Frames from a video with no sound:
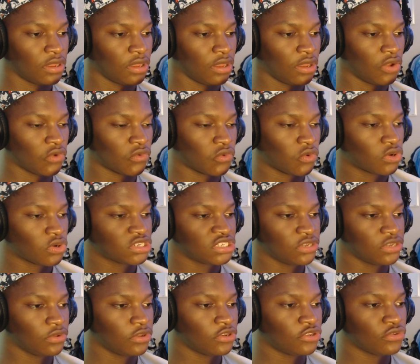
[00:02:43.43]
Of course
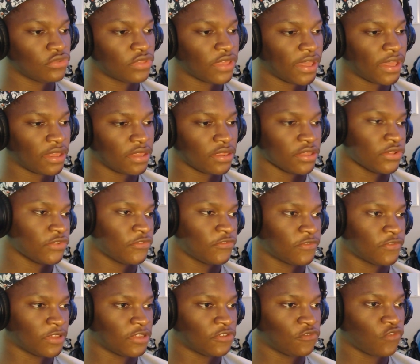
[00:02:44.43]
he would do that if
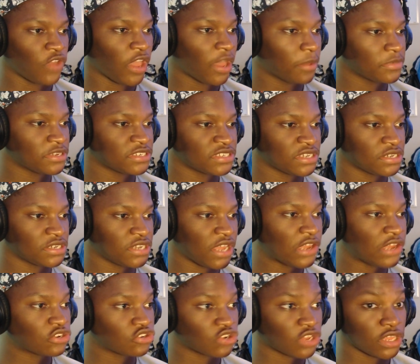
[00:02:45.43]
his family's in
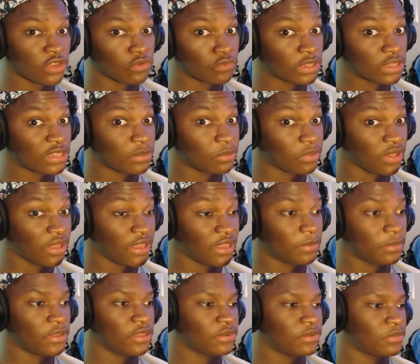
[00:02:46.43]
danger. Can you really
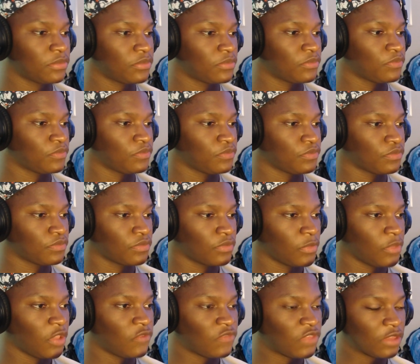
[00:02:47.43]
blame him?
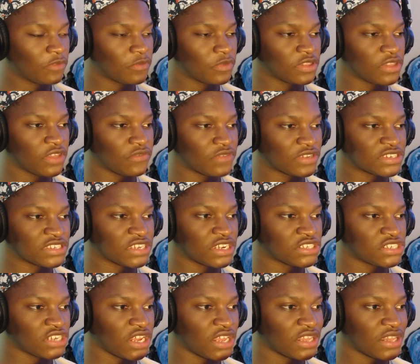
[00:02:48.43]
If they've been living
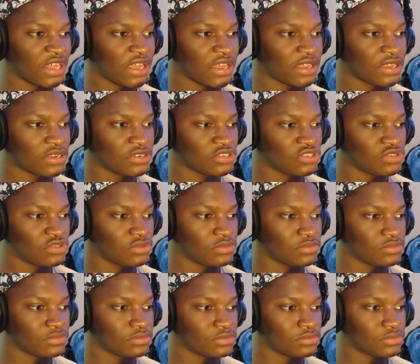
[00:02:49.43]
such a, like,
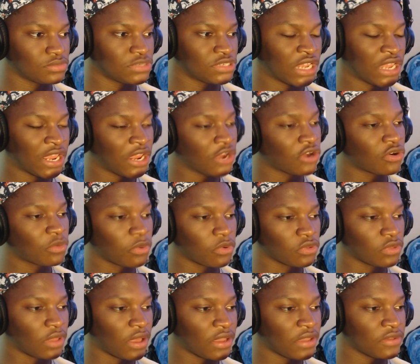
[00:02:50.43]
terrible
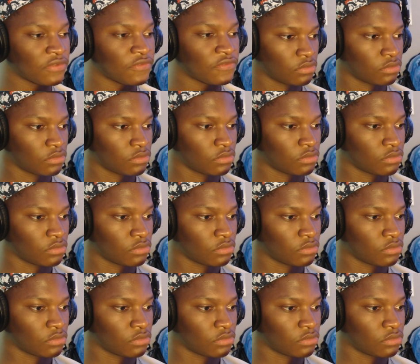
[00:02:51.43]
life? It's